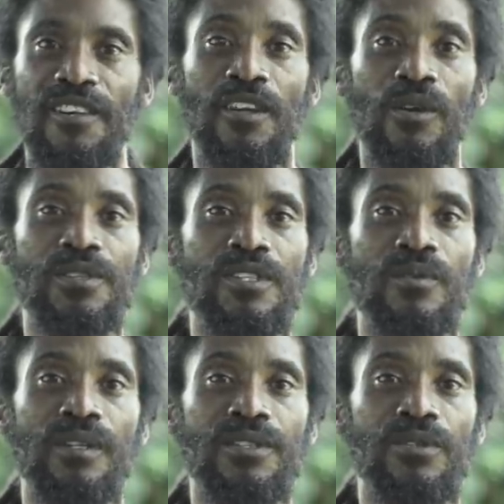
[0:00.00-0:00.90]
close as
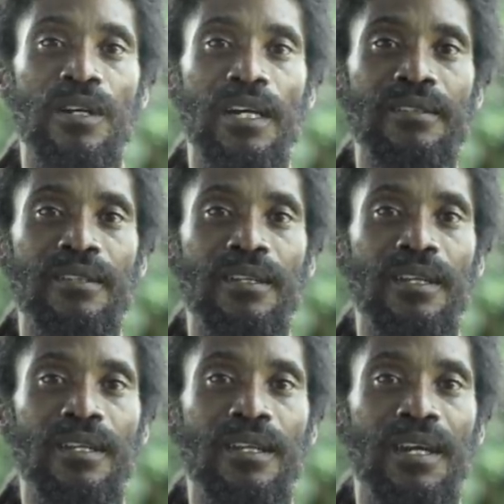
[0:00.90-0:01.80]
well too, right?
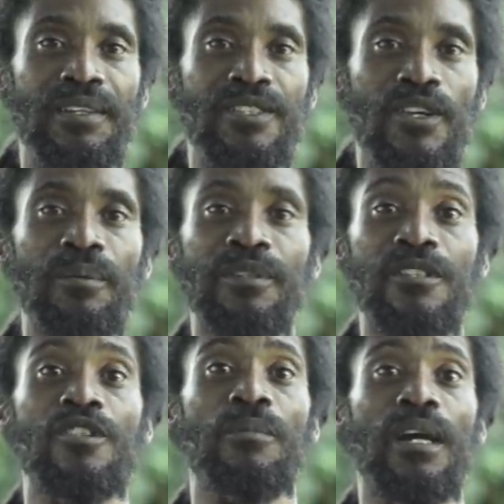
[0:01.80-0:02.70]
And it's coming to
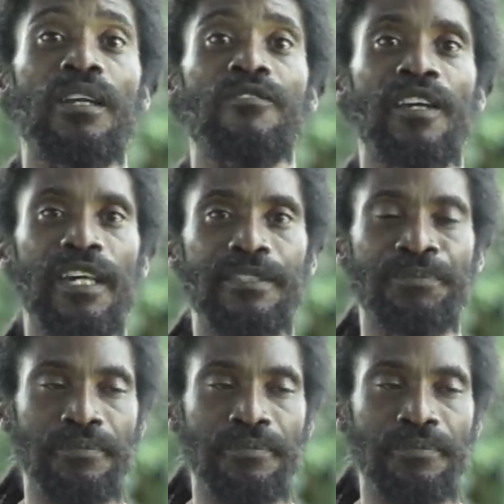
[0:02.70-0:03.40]
some kind of head.